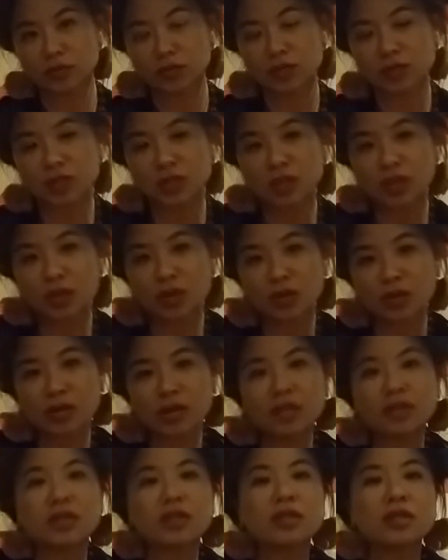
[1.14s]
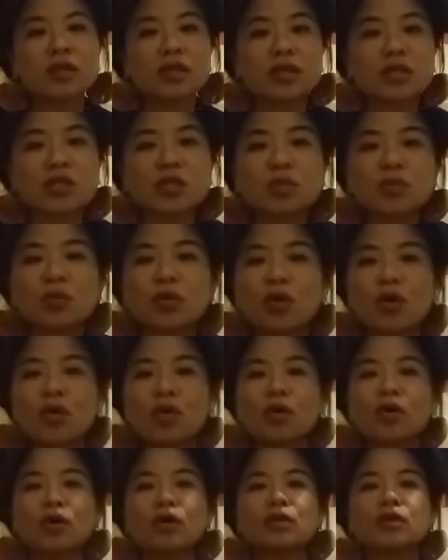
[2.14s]
So let's
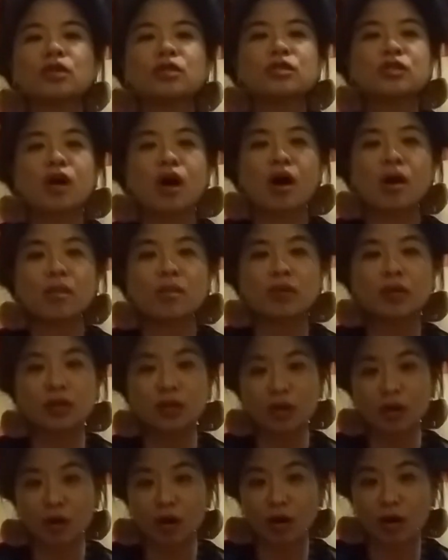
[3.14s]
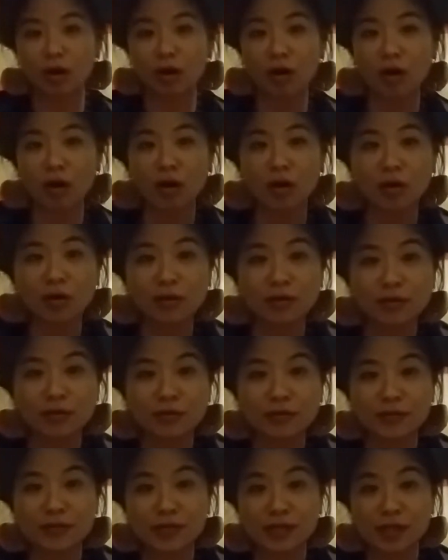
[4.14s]
explore the topic of
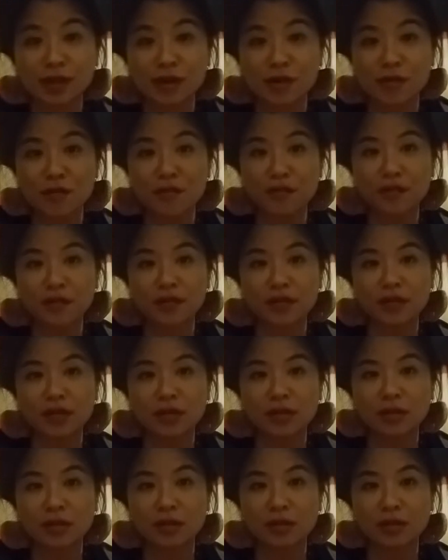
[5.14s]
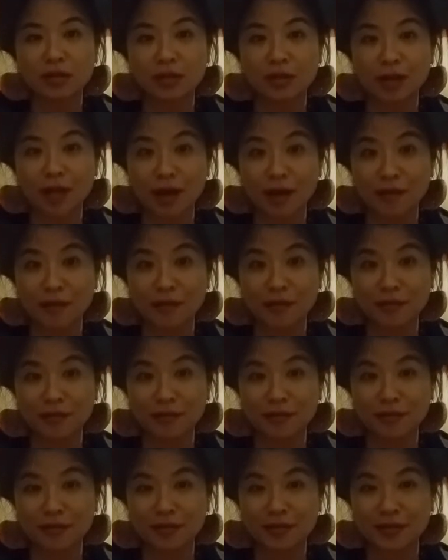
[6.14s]
self-love.
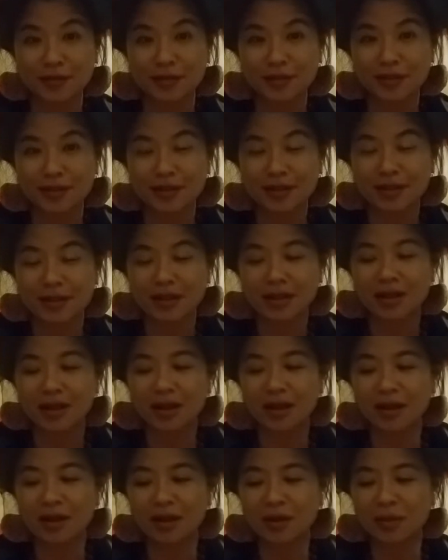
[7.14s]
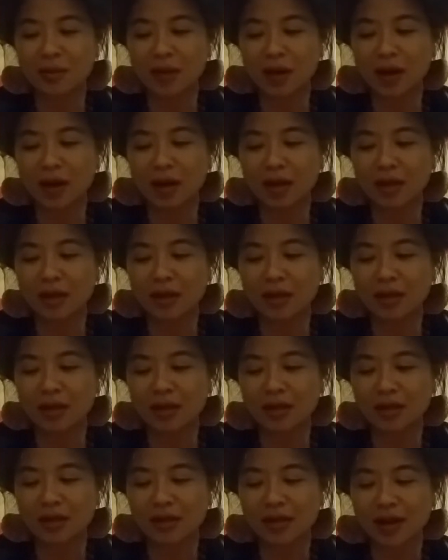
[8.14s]
I
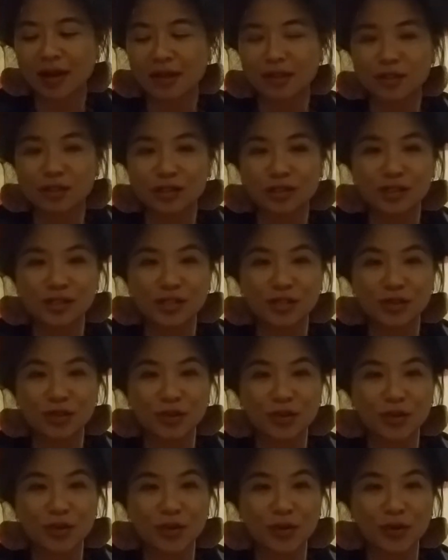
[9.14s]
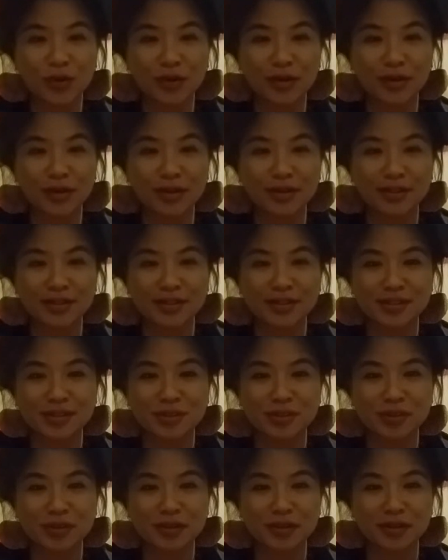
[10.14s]
actually did a recording on this,
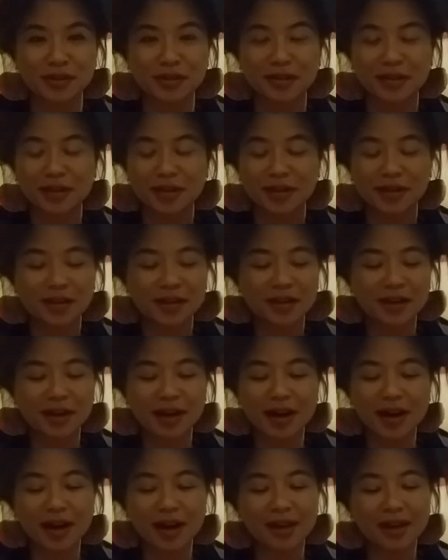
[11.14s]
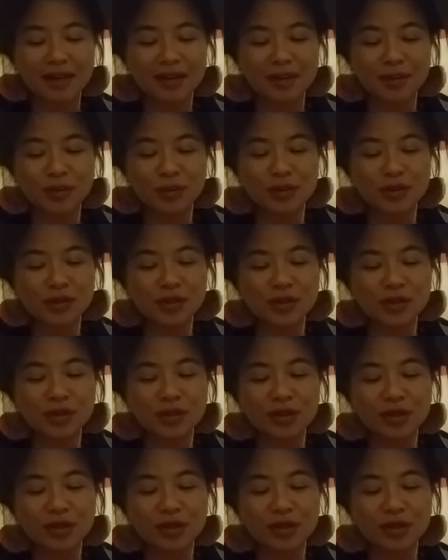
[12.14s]
but it wasn't